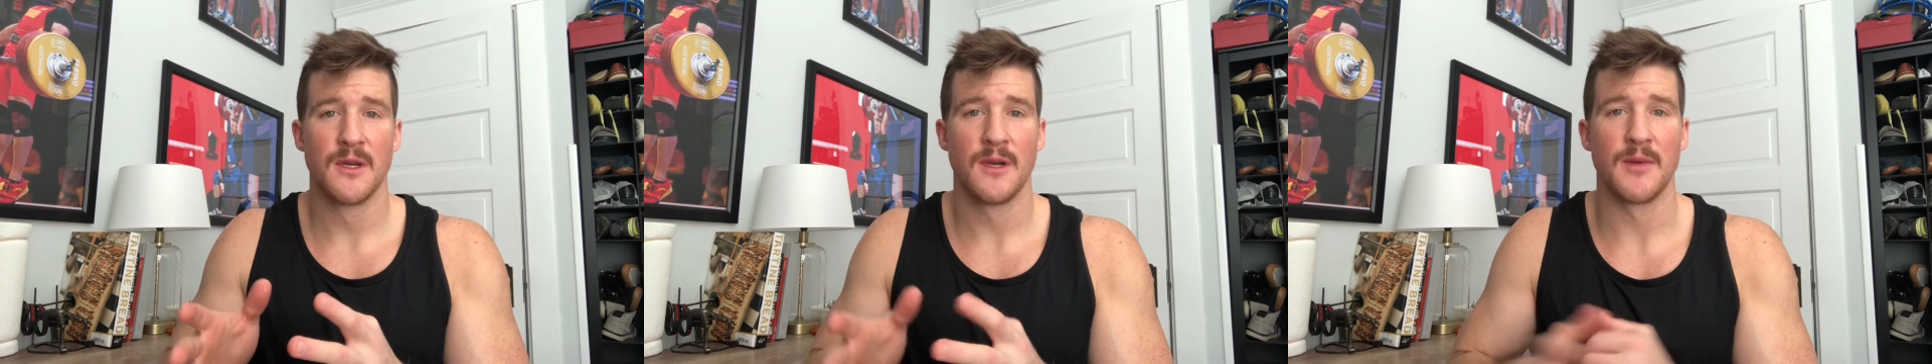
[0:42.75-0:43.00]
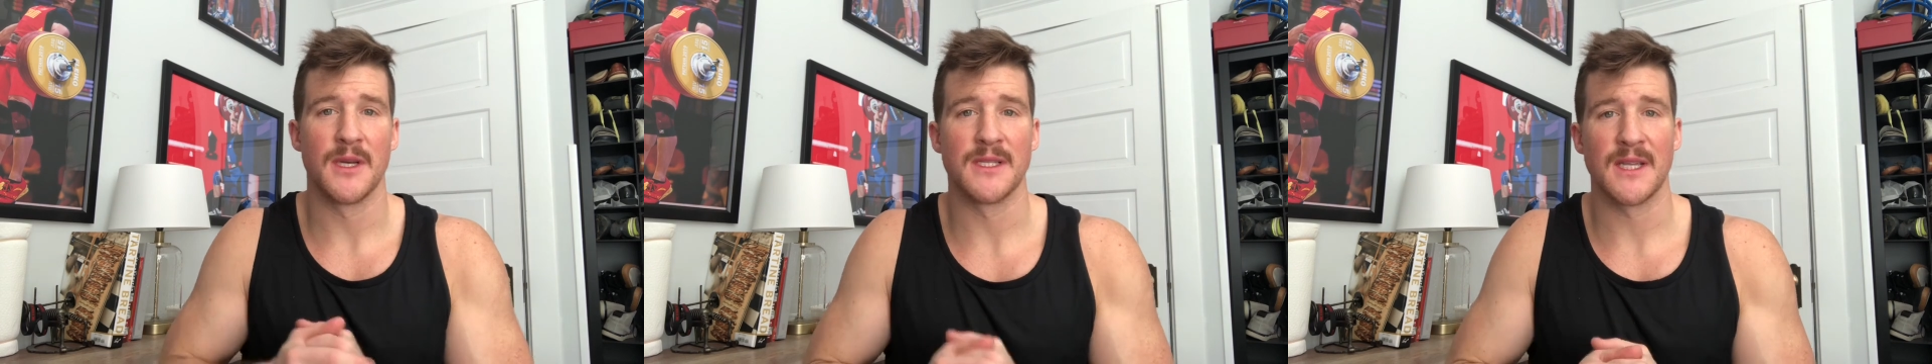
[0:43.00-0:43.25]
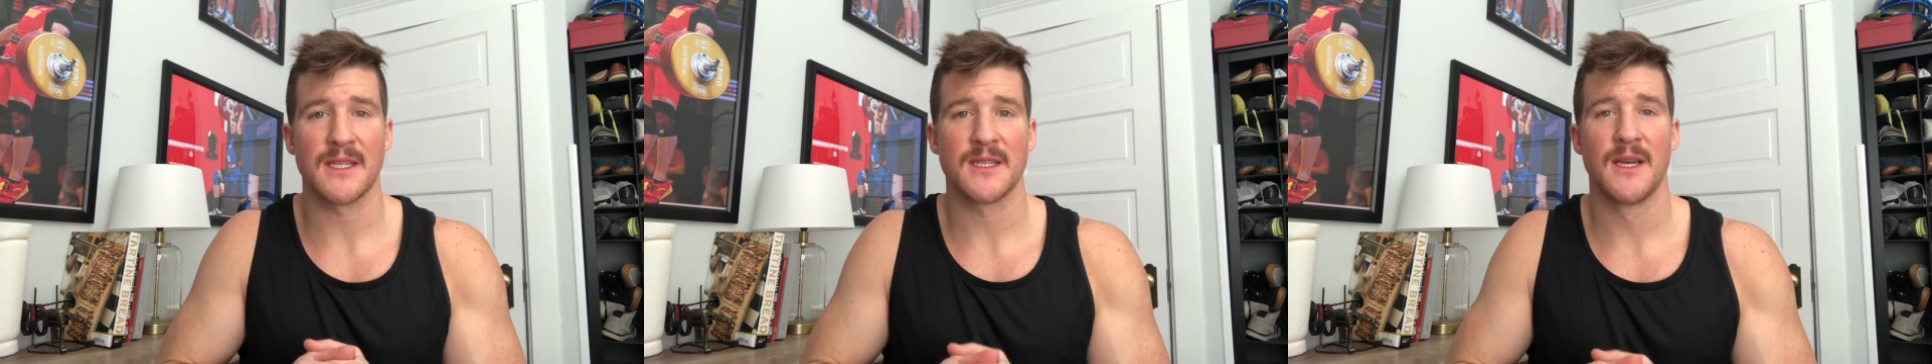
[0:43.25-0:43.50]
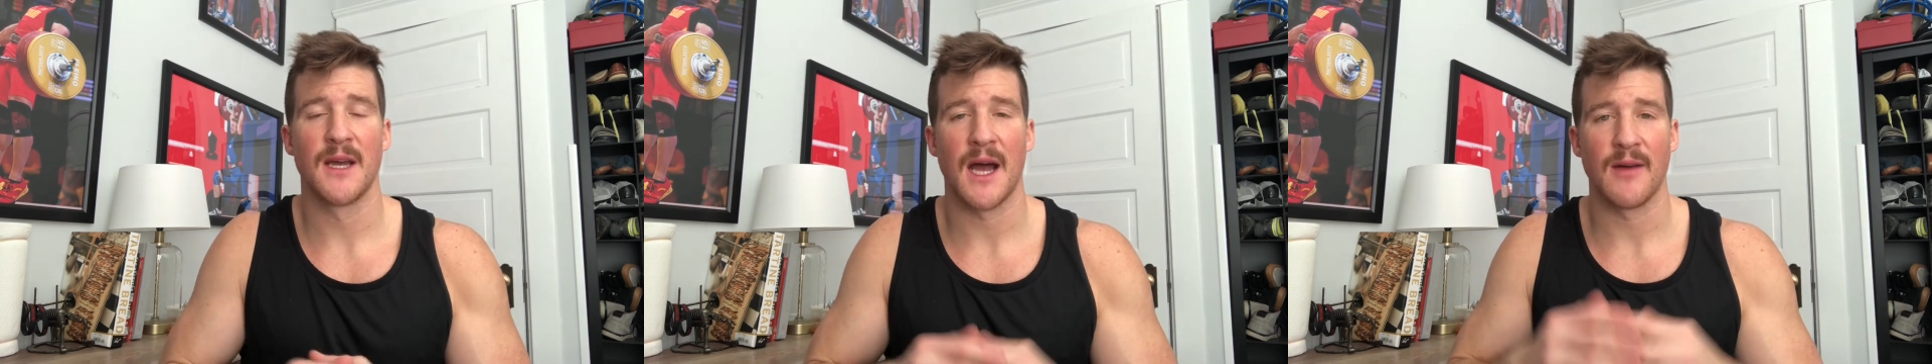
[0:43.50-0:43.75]
because that's
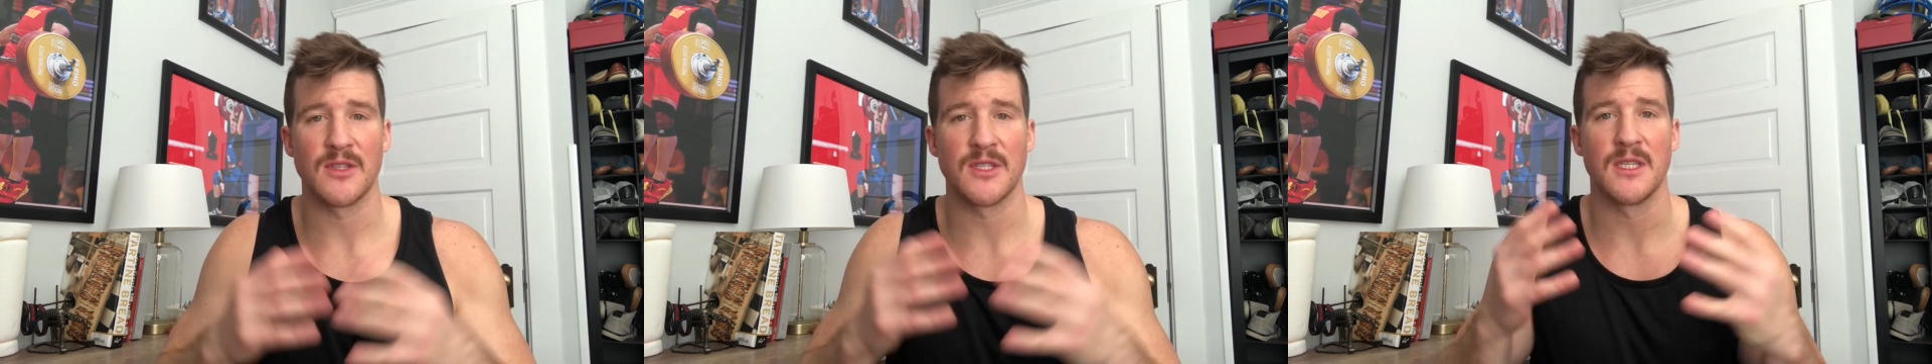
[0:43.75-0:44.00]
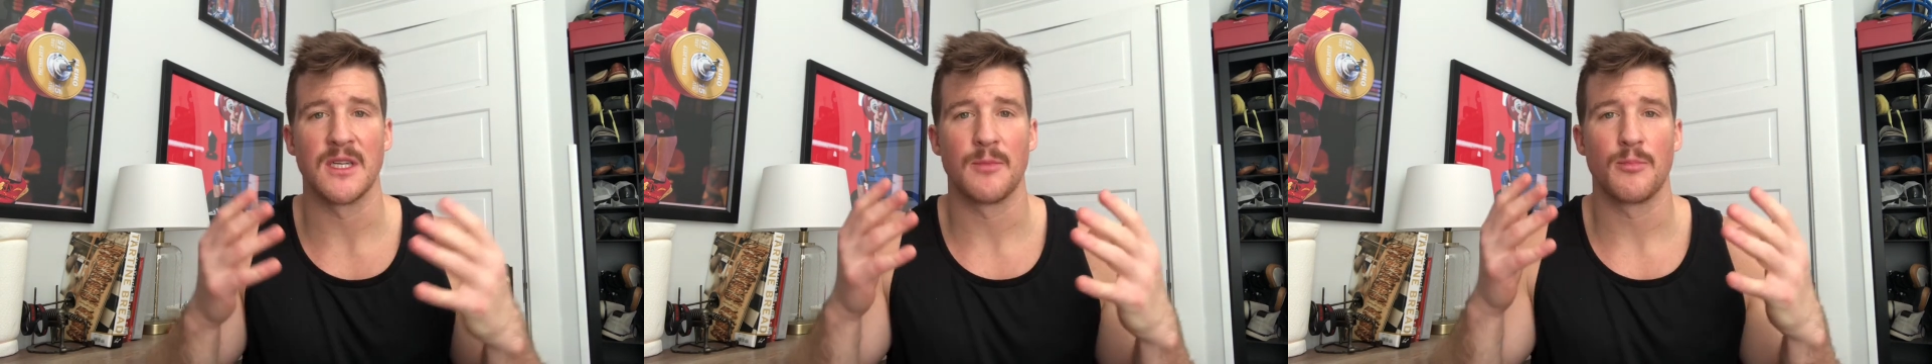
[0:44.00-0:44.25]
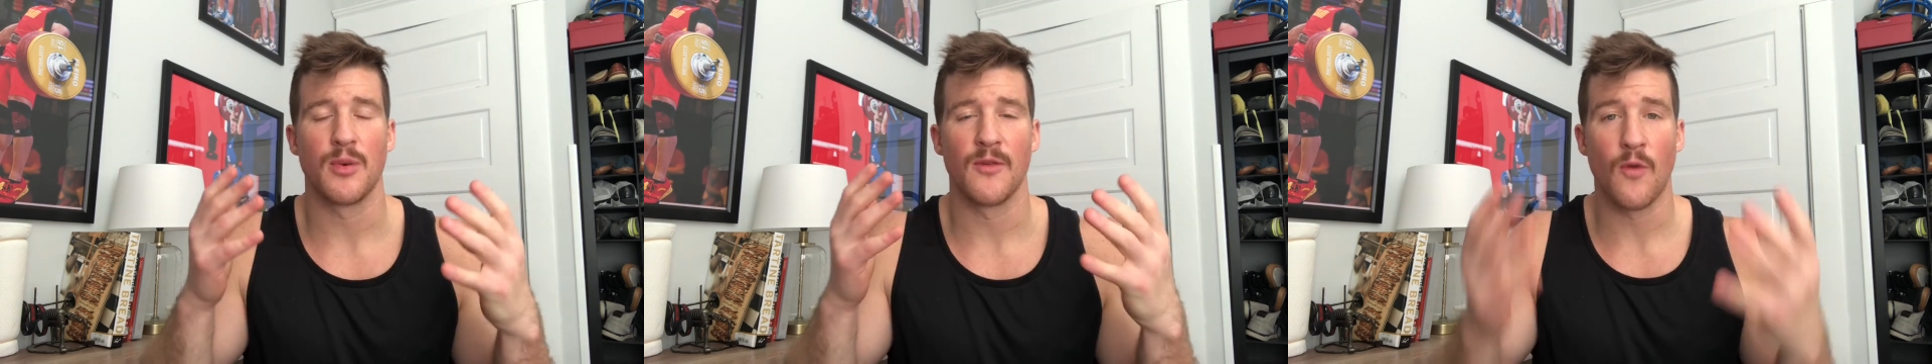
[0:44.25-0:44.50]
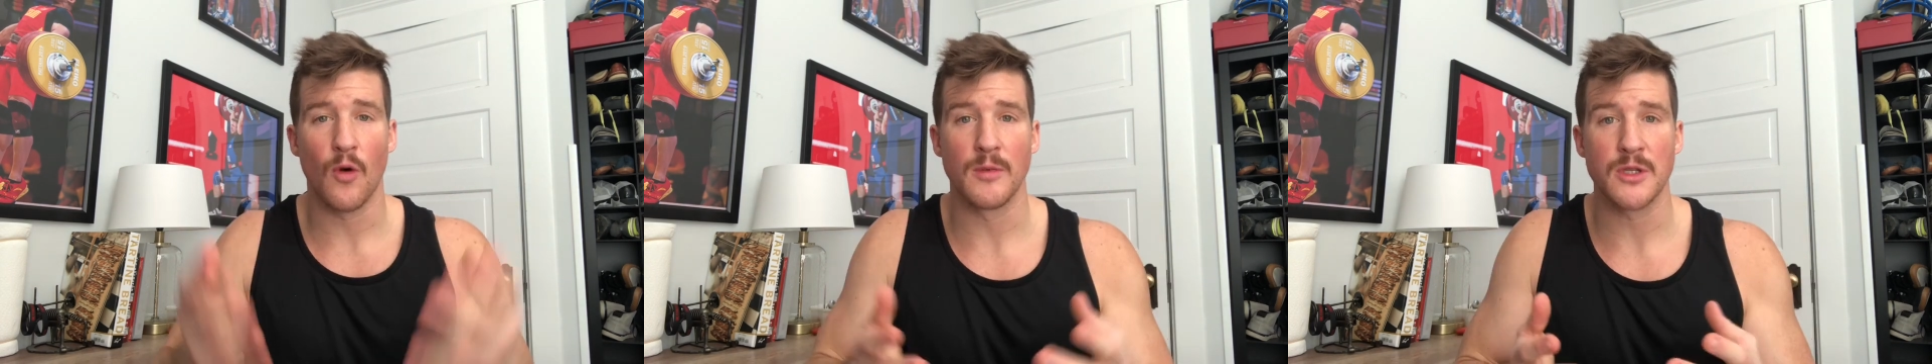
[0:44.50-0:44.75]
obviously a
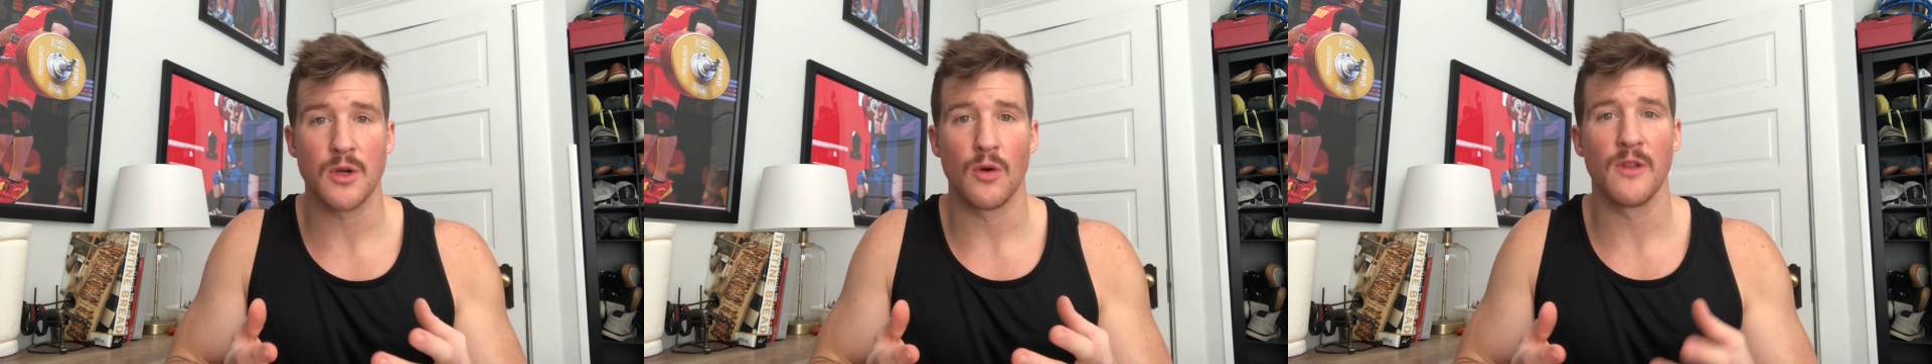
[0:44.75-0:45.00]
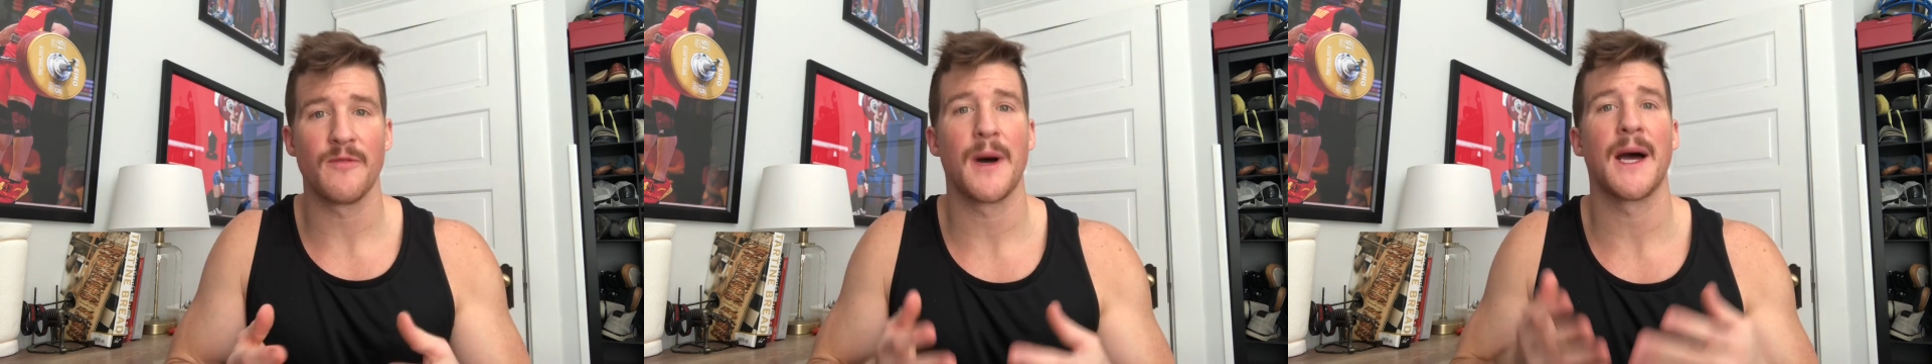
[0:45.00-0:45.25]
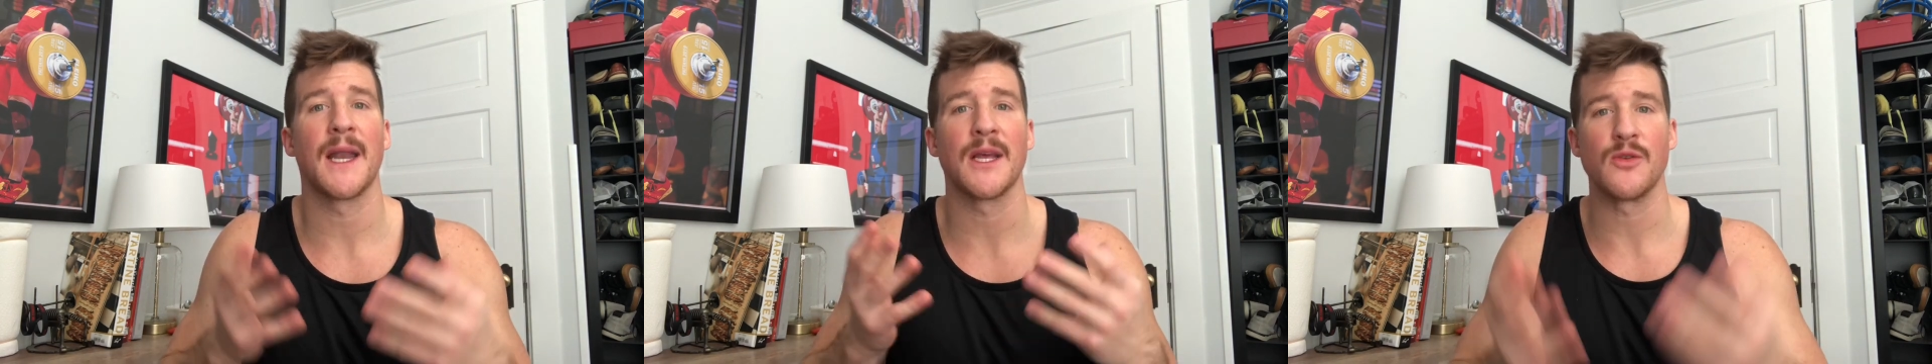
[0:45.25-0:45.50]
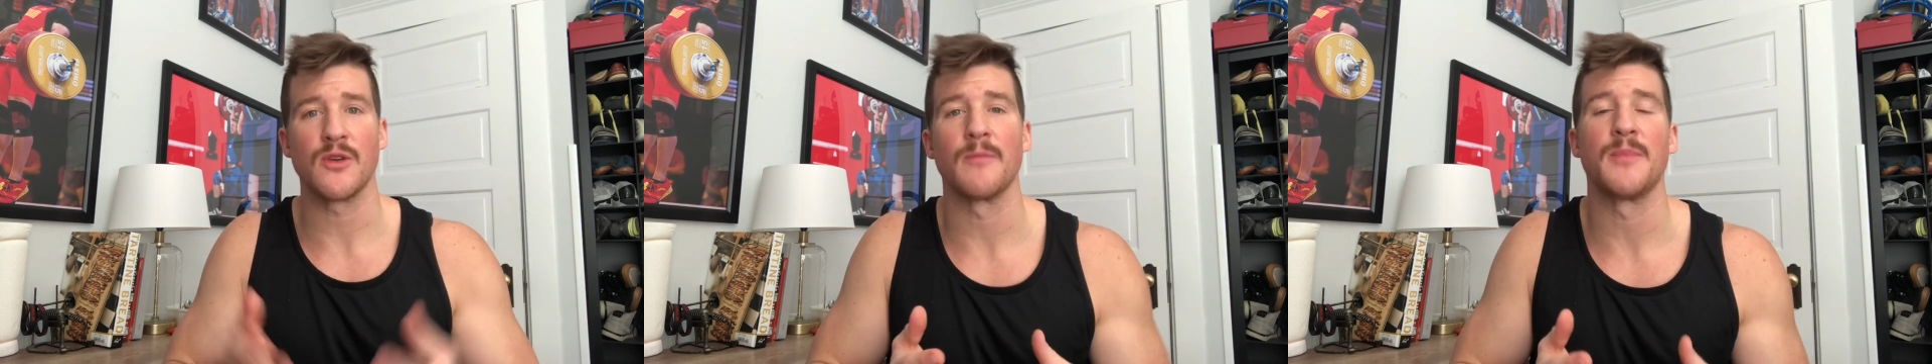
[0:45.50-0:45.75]
performance goal of mine. I do
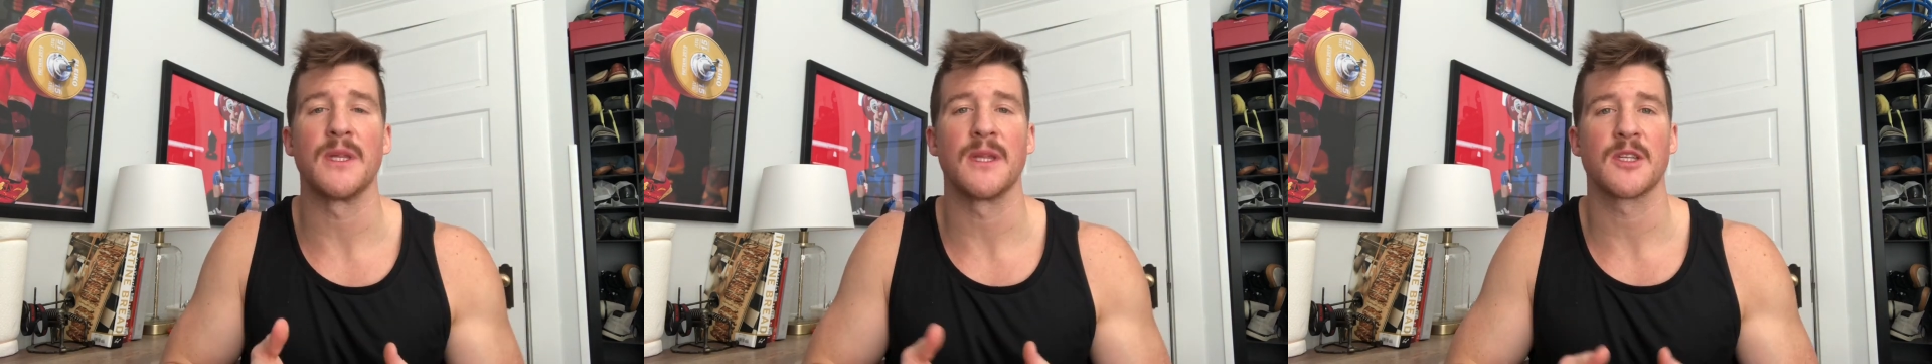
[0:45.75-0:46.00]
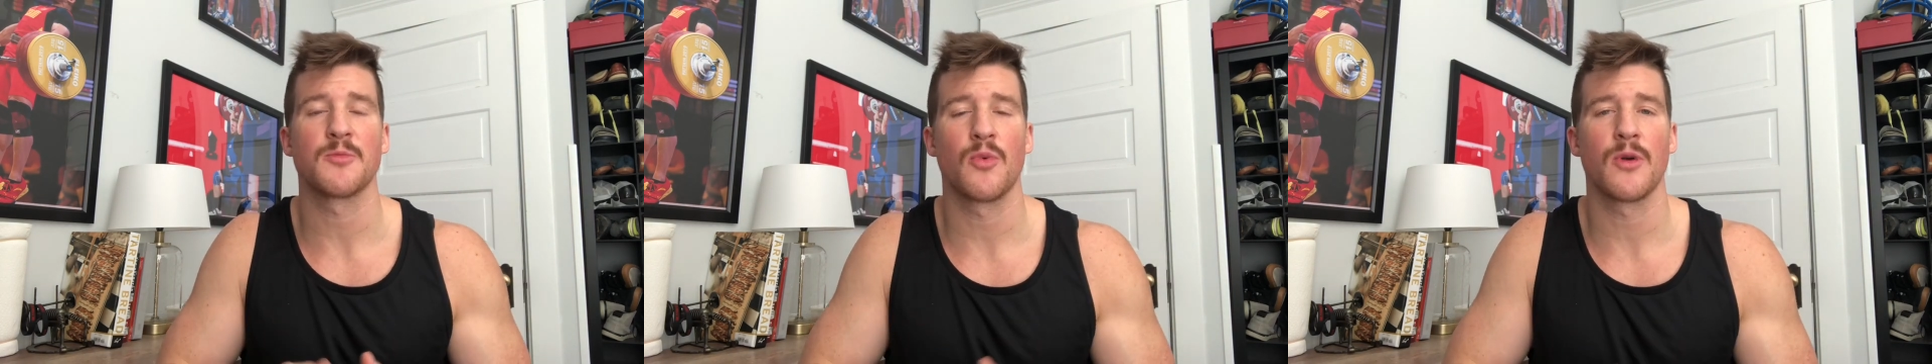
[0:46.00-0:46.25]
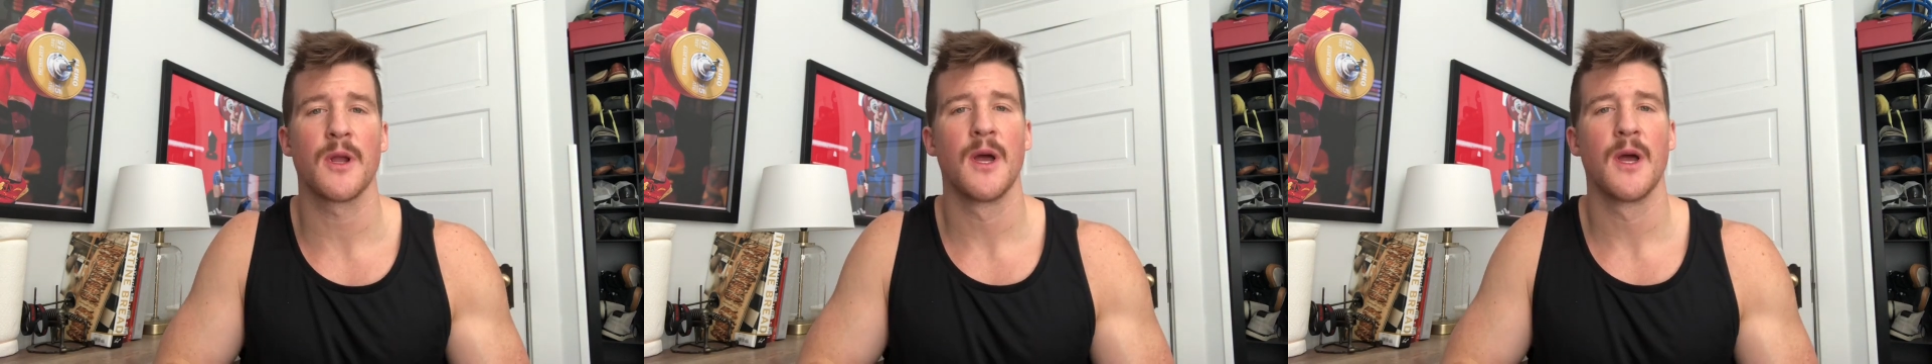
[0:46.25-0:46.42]
compete in that sport.